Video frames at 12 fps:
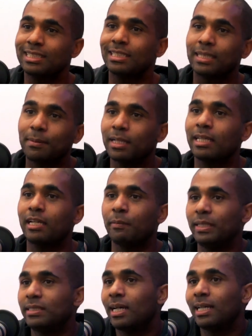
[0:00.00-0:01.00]
to something that could
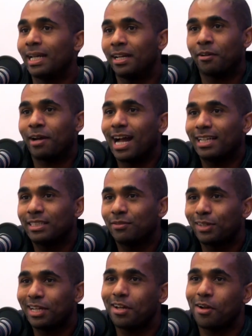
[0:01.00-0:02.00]
be done
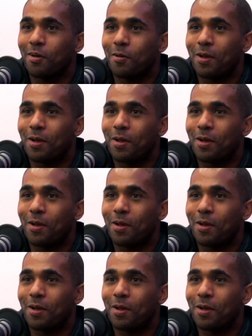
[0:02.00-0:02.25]
interactively